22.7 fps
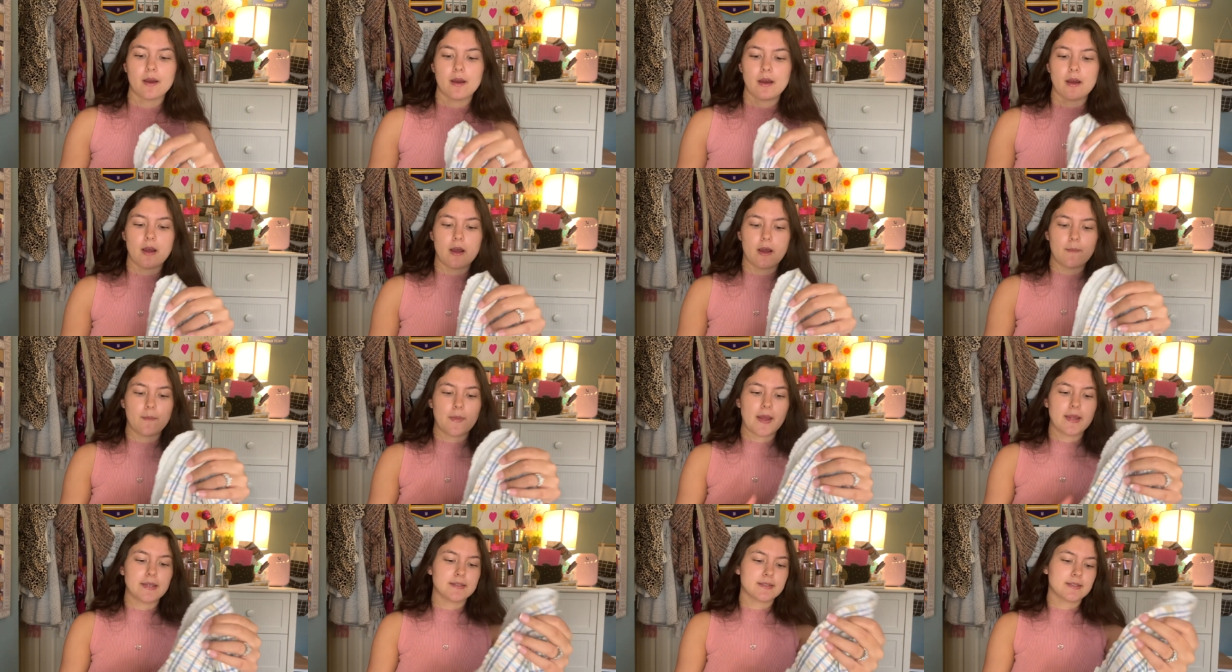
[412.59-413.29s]
Um,
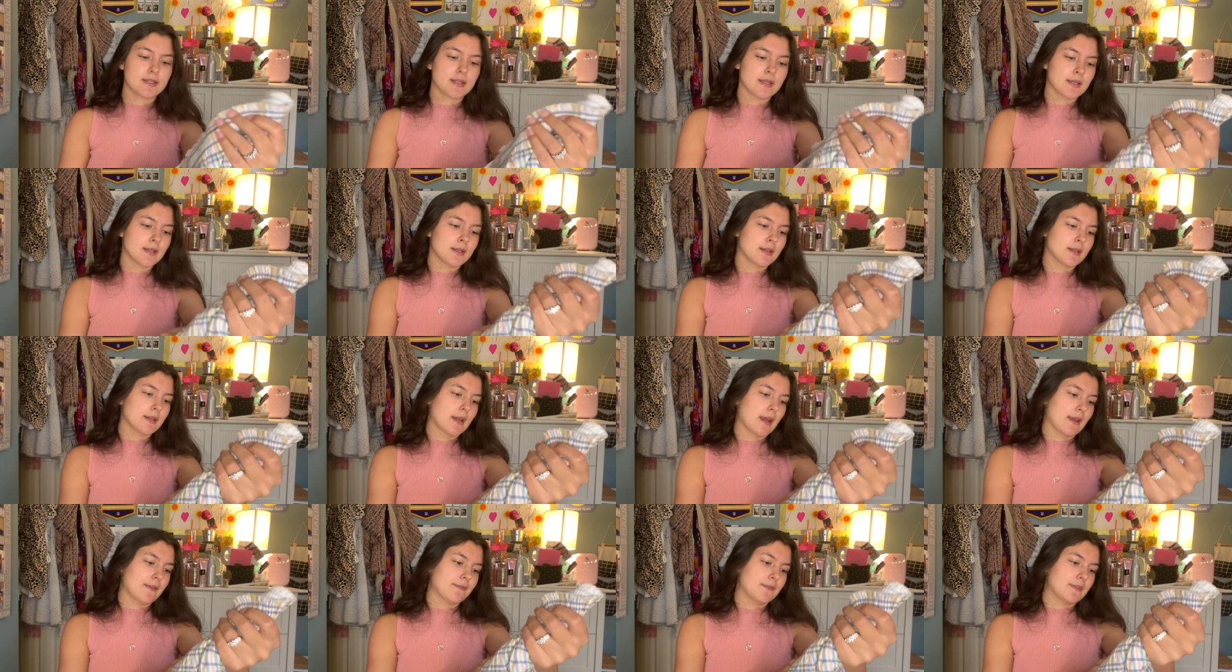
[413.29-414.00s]
I did
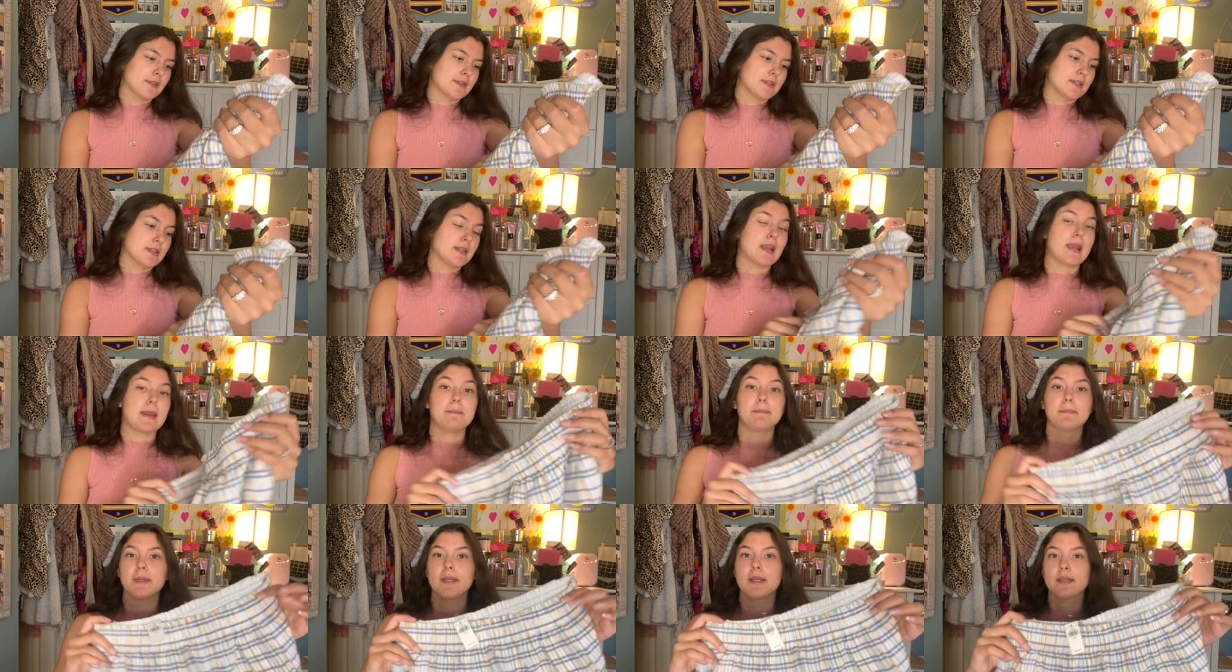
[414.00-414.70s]
get this in
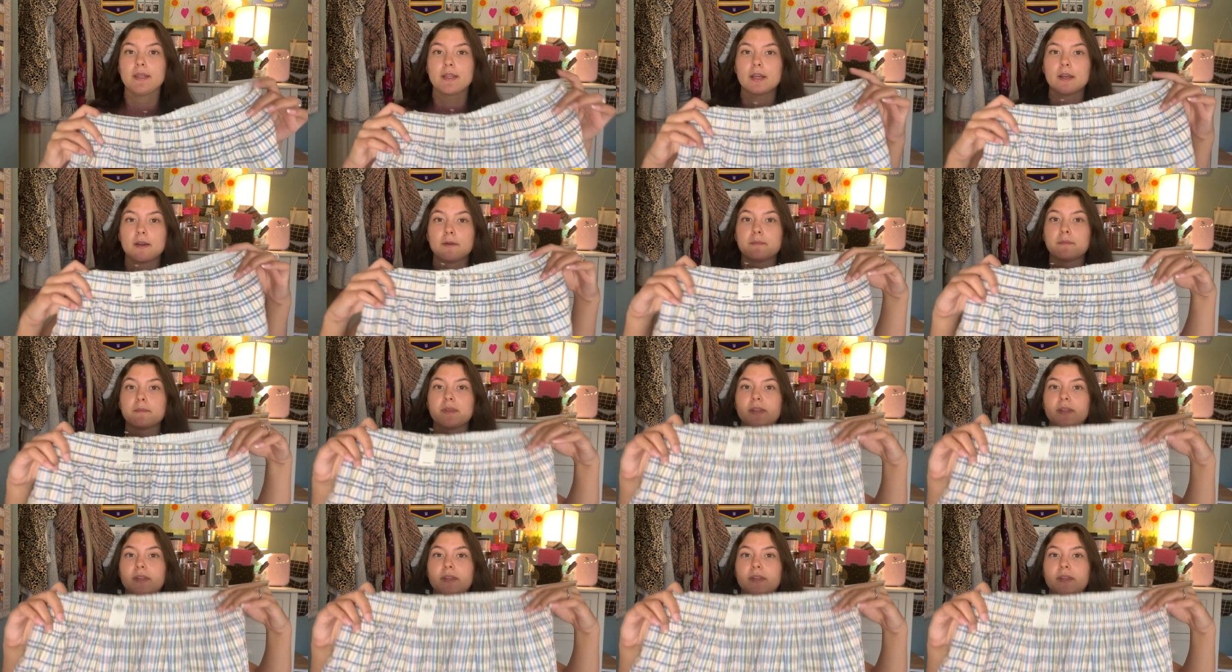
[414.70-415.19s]
a medium